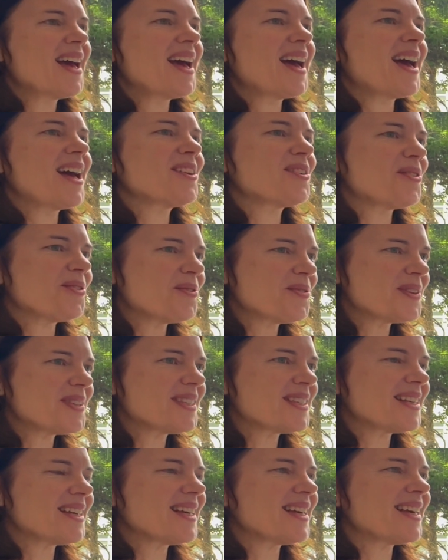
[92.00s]
and
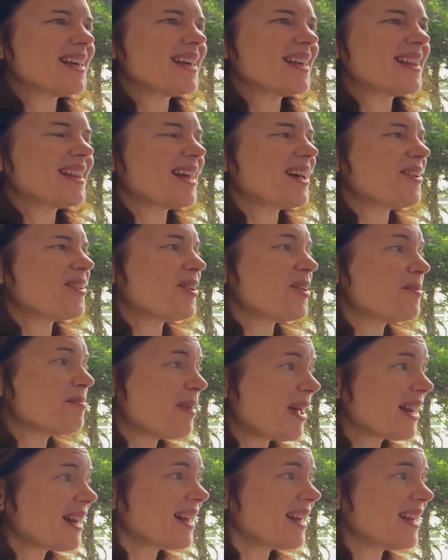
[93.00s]
obviously there are
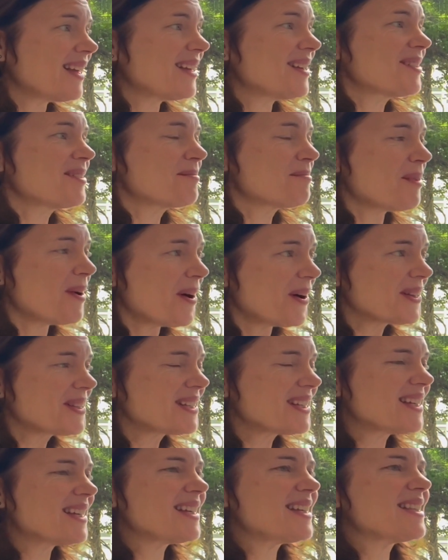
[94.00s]
many
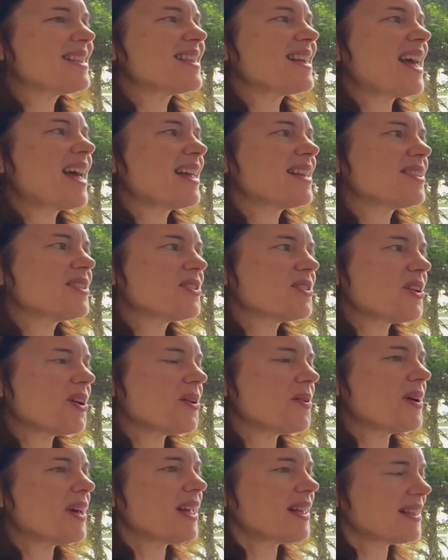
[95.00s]
parties and
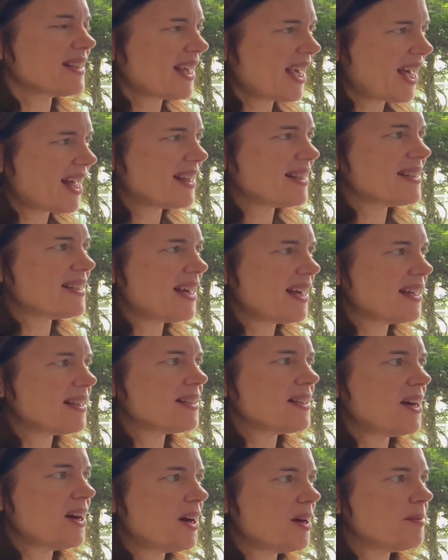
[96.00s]
so it can take
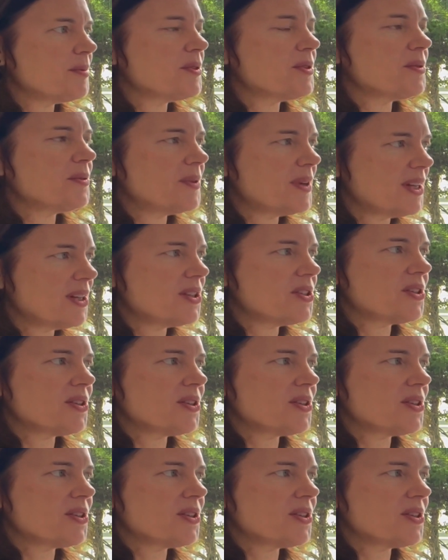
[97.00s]
time to reach